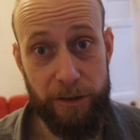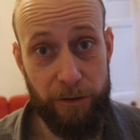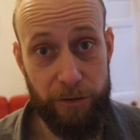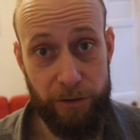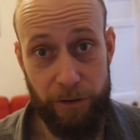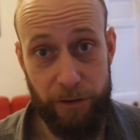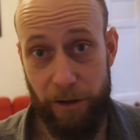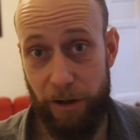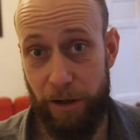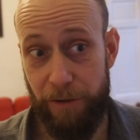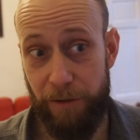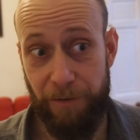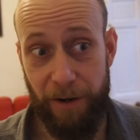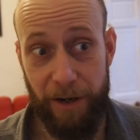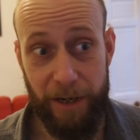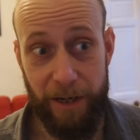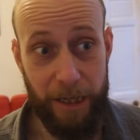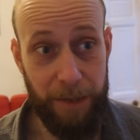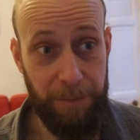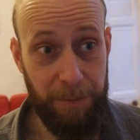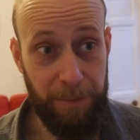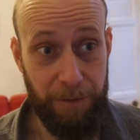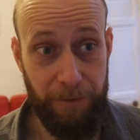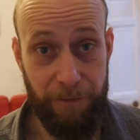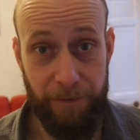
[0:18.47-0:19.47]
social life and
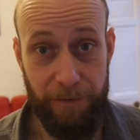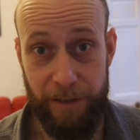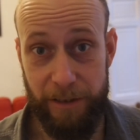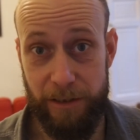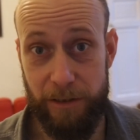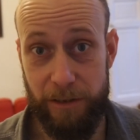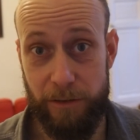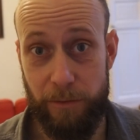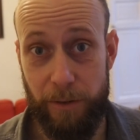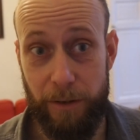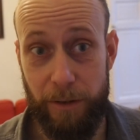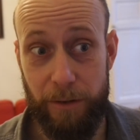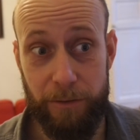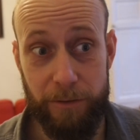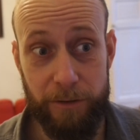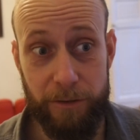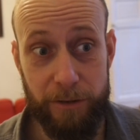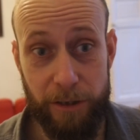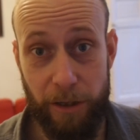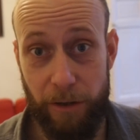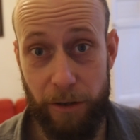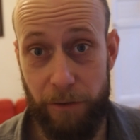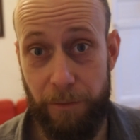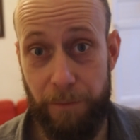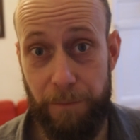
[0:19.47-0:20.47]
keeping fit as well,
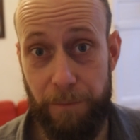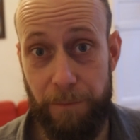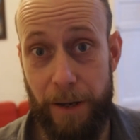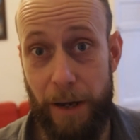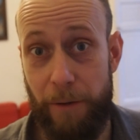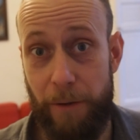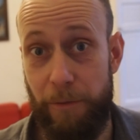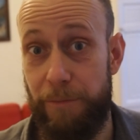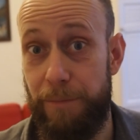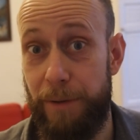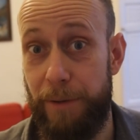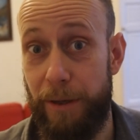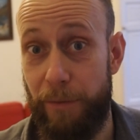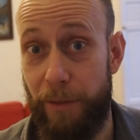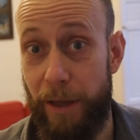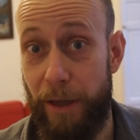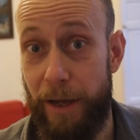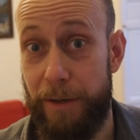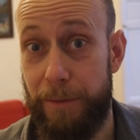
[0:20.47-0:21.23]
so bear with me on that.